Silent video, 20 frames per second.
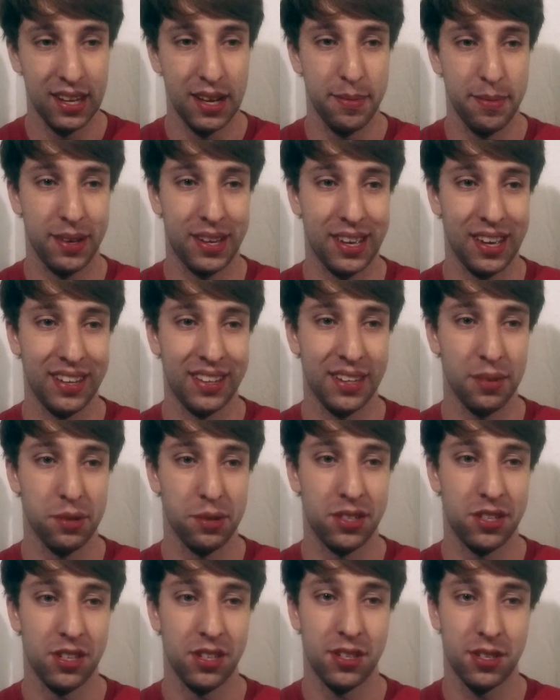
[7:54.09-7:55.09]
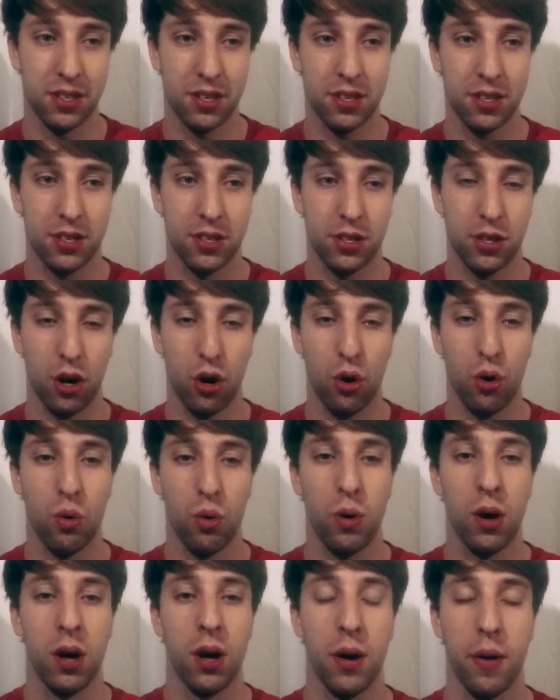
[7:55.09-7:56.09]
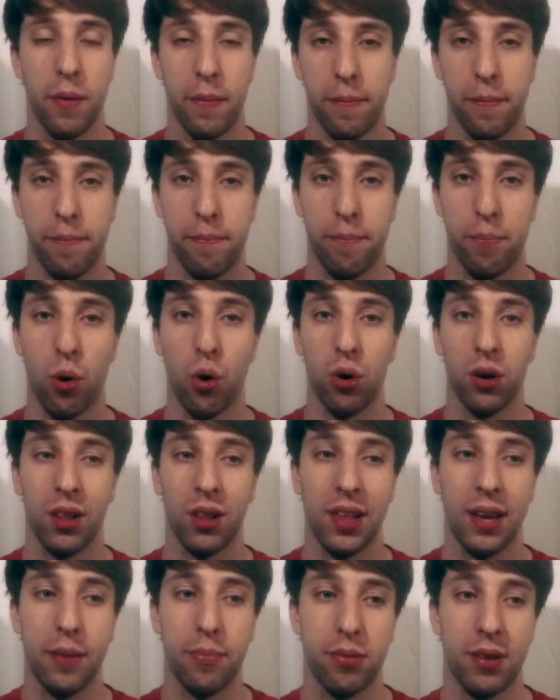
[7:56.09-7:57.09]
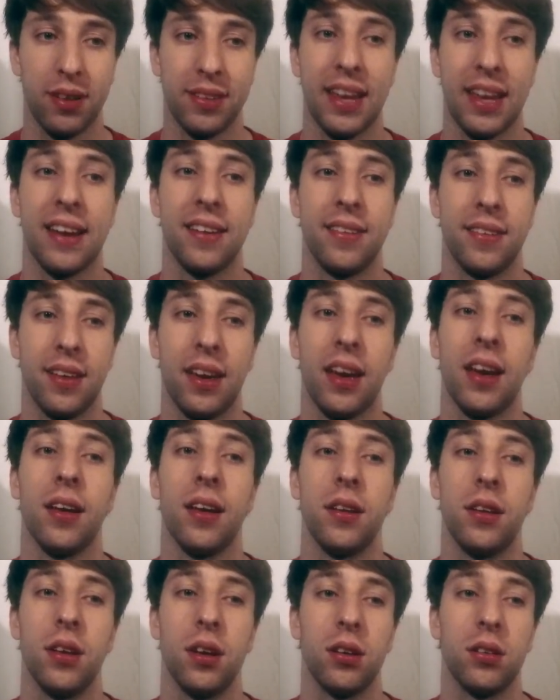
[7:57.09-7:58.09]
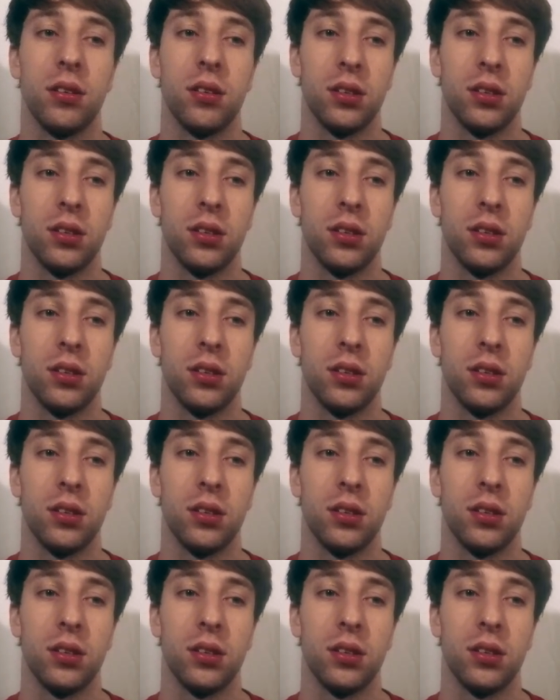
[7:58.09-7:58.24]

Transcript: Because it was just so poorly presented.